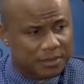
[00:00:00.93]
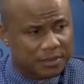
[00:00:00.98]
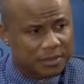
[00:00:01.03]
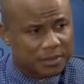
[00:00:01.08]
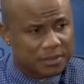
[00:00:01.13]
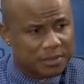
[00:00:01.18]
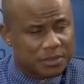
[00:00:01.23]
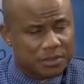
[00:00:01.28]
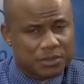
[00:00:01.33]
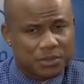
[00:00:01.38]

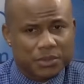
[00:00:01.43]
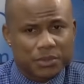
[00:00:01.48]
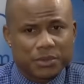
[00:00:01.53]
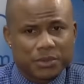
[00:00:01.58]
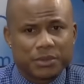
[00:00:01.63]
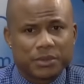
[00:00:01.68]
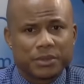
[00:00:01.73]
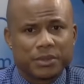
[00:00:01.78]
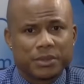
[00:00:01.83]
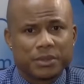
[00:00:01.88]

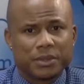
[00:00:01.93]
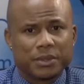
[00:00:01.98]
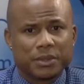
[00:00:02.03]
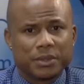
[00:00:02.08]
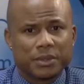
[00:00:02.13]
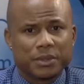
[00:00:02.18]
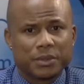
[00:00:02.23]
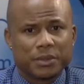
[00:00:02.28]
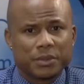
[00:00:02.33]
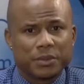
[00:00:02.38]
So
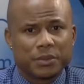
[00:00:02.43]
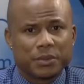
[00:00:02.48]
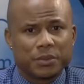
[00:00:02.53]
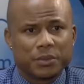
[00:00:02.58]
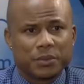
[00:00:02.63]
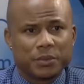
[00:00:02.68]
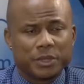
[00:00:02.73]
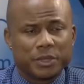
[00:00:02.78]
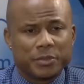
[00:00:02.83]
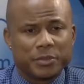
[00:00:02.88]

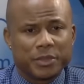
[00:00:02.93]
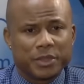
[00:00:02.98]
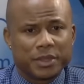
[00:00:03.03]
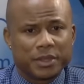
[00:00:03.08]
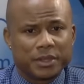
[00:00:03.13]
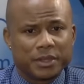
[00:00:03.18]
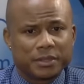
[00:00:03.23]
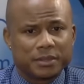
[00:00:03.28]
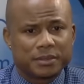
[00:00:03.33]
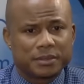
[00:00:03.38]
we'll be
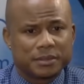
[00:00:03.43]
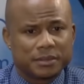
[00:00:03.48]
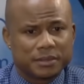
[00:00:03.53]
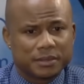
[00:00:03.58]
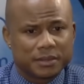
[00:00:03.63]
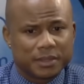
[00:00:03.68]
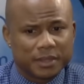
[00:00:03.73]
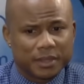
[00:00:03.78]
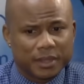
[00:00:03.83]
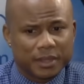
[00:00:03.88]
on
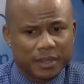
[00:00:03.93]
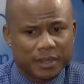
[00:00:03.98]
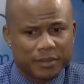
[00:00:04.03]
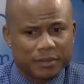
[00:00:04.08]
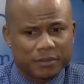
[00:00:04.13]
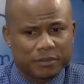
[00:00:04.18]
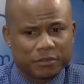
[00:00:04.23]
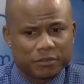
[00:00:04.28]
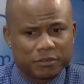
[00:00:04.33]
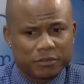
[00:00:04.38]

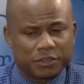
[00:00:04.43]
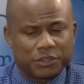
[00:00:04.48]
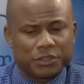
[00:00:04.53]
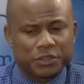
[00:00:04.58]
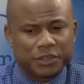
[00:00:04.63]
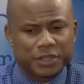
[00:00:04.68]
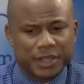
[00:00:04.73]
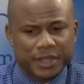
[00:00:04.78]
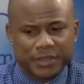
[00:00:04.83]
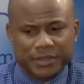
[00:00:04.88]

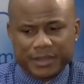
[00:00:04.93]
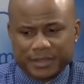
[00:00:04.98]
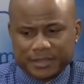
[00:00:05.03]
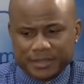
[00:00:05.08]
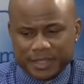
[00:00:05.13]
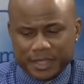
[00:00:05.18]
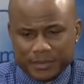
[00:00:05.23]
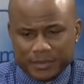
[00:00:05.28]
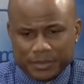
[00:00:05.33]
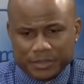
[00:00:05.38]
returning at that
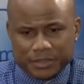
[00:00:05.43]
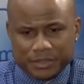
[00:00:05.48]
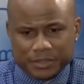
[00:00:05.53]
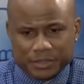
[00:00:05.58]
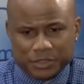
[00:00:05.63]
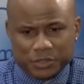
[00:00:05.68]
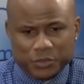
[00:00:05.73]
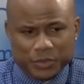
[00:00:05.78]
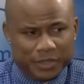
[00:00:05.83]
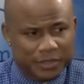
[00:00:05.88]
time
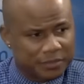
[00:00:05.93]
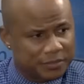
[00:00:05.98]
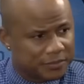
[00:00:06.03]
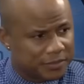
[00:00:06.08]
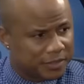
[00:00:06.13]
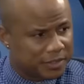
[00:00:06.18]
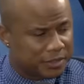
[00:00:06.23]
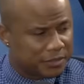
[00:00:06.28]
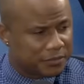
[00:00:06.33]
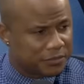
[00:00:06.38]
until 12,
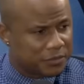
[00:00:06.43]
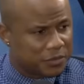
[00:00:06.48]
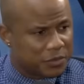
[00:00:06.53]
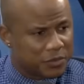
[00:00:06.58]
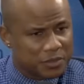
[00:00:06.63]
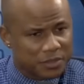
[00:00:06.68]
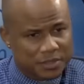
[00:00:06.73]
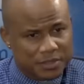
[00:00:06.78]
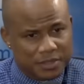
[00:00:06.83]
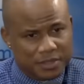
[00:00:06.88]
and then of
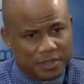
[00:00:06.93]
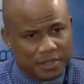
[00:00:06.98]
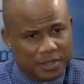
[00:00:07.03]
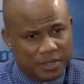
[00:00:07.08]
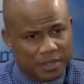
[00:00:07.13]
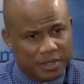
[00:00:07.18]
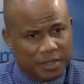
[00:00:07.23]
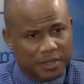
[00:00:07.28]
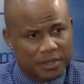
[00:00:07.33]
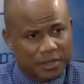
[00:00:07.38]
course
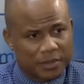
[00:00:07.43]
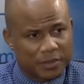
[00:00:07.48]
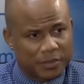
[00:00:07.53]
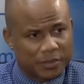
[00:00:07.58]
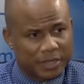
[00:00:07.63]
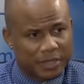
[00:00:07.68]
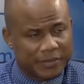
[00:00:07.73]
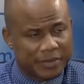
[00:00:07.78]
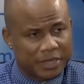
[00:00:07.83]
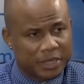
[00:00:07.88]

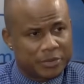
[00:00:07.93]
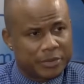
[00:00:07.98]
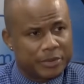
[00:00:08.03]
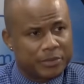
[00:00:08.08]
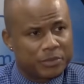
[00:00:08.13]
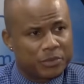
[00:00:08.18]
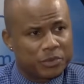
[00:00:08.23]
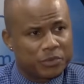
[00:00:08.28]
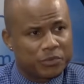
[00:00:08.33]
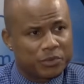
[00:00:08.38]
we'll have a little
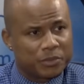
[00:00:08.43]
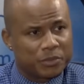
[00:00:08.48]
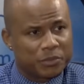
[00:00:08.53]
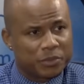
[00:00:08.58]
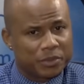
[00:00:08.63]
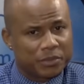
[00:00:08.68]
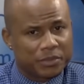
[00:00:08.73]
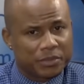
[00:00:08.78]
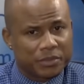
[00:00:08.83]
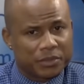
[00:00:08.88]
bit more from
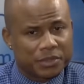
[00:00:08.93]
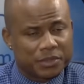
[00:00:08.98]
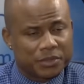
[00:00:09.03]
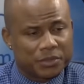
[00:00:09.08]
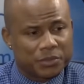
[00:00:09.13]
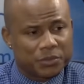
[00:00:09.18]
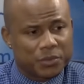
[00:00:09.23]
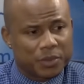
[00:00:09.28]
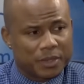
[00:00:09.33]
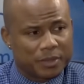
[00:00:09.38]
12:30
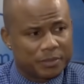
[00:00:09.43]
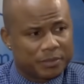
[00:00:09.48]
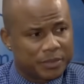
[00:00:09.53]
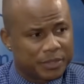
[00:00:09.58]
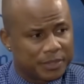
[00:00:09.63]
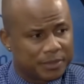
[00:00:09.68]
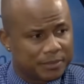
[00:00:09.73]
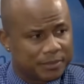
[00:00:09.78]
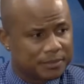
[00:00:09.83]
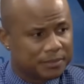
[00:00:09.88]
to 1
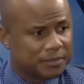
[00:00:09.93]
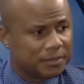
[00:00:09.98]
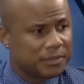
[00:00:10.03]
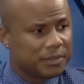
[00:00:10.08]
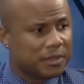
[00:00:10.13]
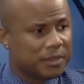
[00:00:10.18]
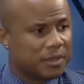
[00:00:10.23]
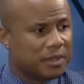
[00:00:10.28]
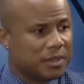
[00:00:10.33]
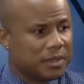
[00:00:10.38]
p.m.
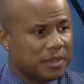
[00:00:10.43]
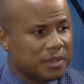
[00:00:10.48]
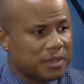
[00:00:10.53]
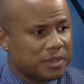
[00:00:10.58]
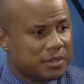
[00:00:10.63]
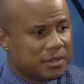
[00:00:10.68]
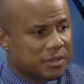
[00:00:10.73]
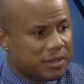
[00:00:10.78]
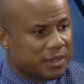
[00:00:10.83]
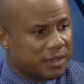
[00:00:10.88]

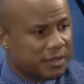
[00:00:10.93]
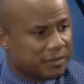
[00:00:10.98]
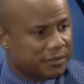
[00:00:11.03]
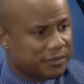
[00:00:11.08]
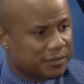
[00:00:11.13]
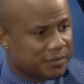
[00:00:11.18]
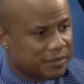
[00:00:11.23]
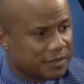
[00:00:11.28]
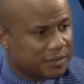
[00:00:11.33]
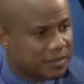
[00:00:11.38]
So
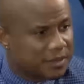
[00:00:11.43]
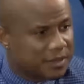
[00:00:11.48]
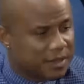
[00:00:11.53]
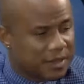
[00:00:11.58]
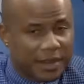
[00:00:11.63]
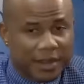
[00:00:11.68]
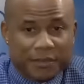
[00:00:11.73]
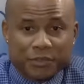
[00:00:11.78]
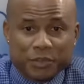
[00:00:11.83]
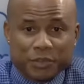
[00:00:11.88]
they've
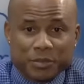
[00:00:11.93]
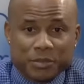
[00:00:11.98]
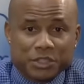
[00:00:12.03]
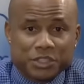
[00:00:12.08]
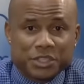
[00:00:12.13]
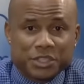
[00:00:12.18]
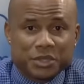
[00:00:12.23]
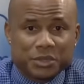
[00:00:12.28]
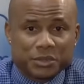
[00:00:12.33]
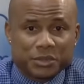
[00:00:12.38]
carved up the
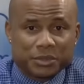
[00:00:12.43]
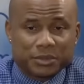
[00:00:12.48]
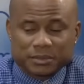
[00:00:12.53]
schedule.